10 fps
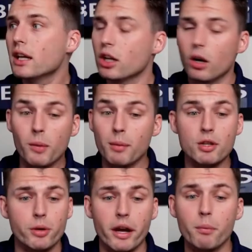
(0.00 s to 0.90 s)
You know, maybe
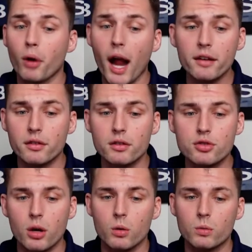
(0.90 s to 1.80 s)
trade Braxton
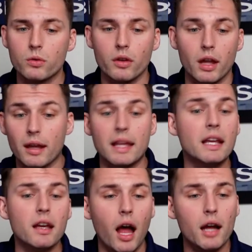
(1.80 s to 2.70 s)
Jones.
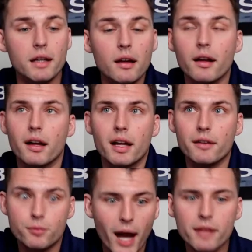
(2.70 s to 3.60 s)
He, I, if
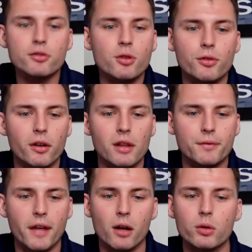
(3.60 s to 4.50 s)
Braxton Jones is our left
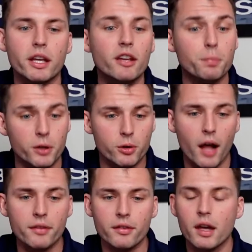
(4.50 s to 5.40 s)
tackle, he's
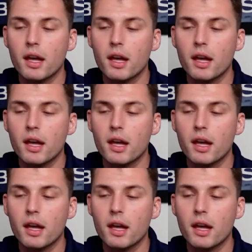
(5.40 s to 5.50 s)
progressed.